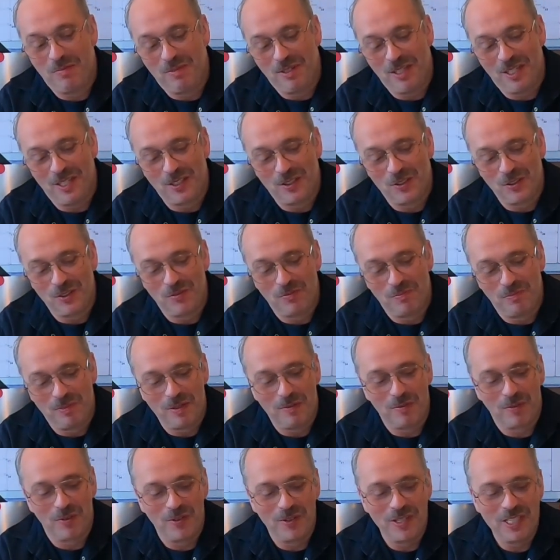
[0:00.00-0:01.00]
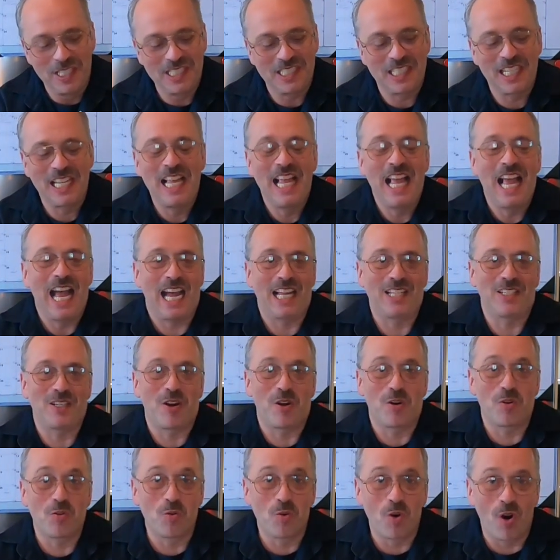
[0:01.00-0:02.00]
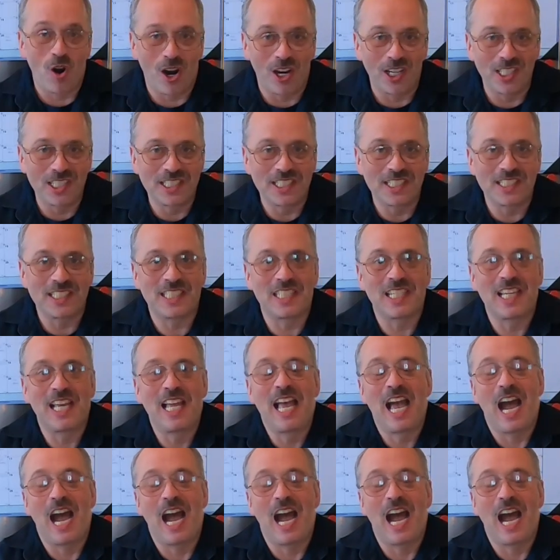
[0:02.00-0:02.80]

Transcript: me a good memories at Ron's